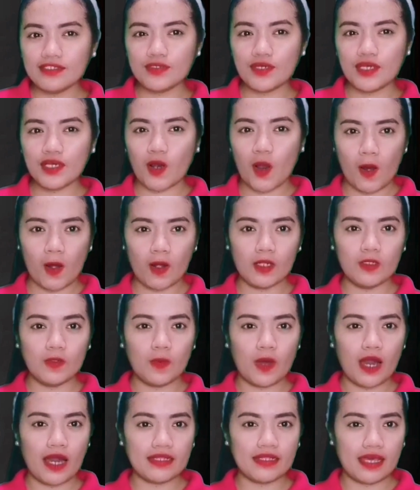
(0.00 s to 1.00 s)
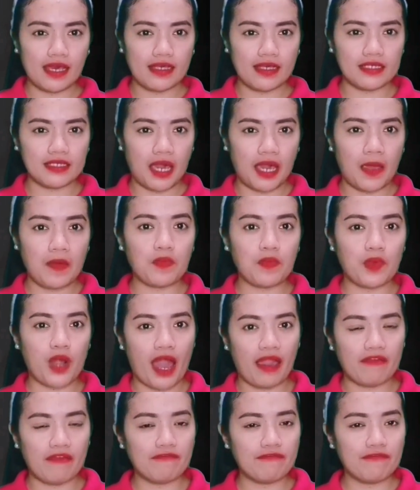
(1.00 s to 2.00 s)
us recall what is a
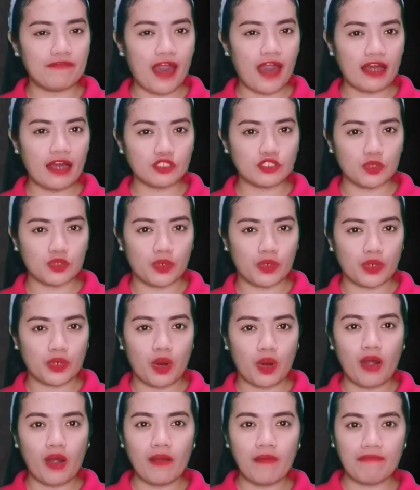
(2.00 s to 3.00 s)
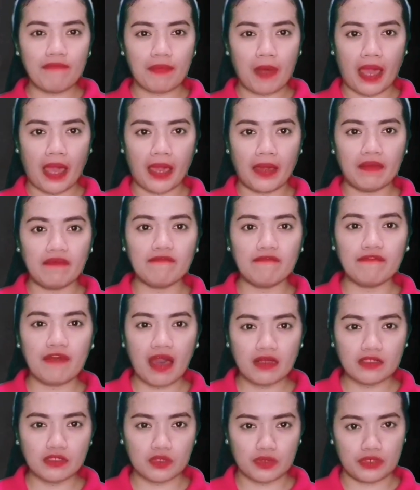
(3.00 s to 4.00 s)
prime factor or prime
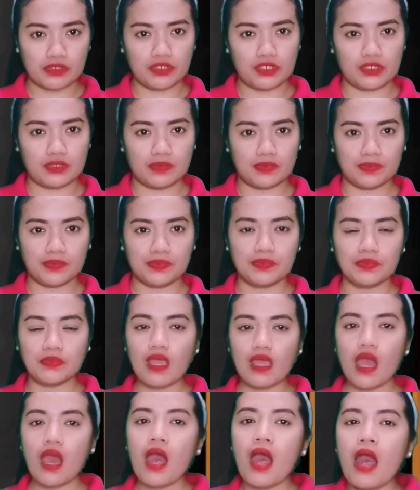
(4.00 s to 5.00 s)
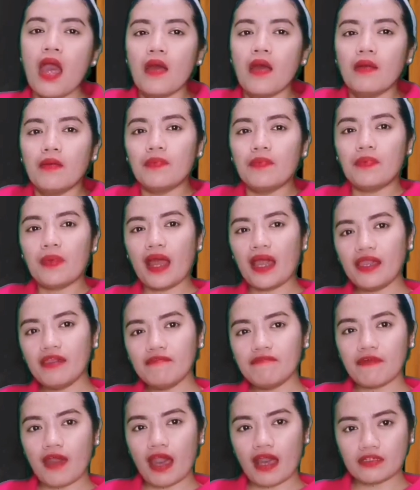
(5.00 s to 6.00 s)
factors.
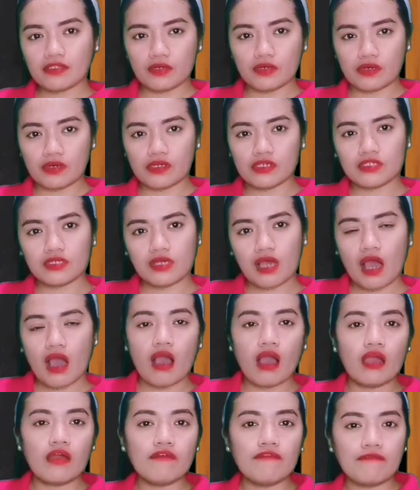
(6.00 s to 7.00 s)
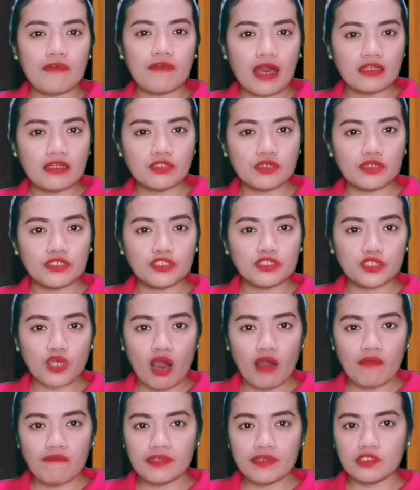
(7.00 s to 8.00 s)
Prime factors are factors
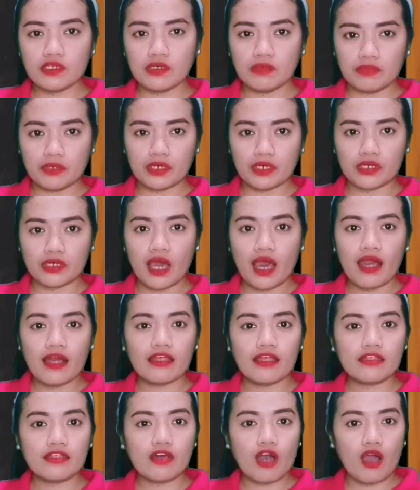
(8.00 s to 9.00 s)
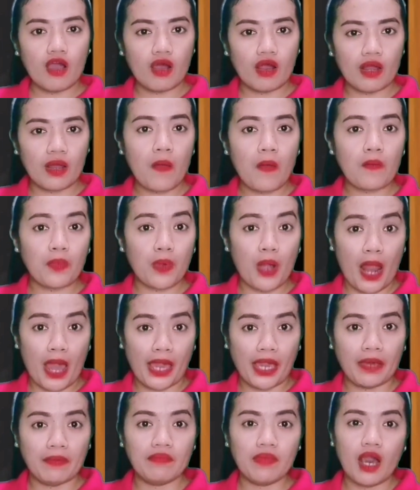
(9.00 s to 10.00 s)
of a number that are
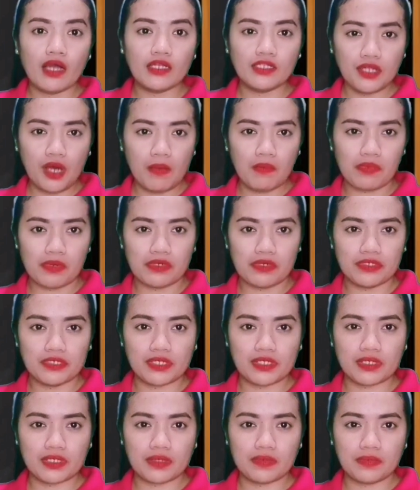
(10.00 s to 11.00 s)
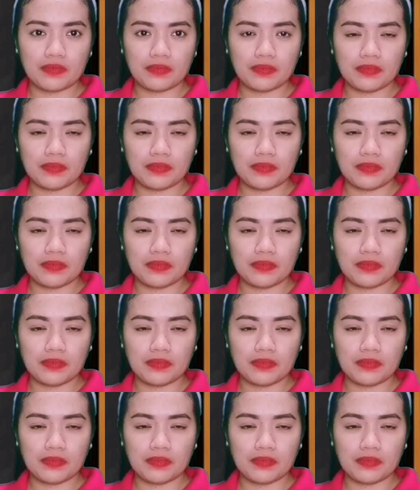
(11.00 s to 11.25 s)
prime numbers.